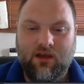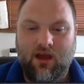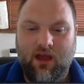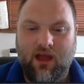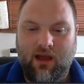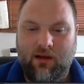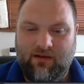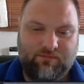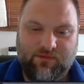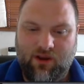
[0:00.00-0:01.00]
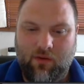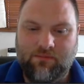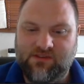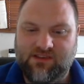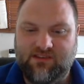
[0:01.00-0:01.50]

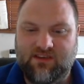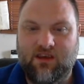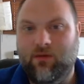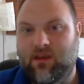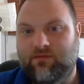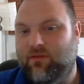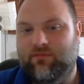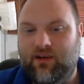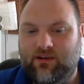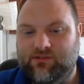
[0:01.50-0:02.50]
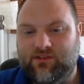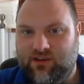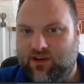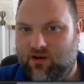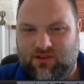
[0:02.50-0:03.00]
M6EB from
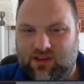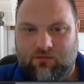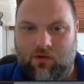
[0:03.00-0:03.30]
Freckleton.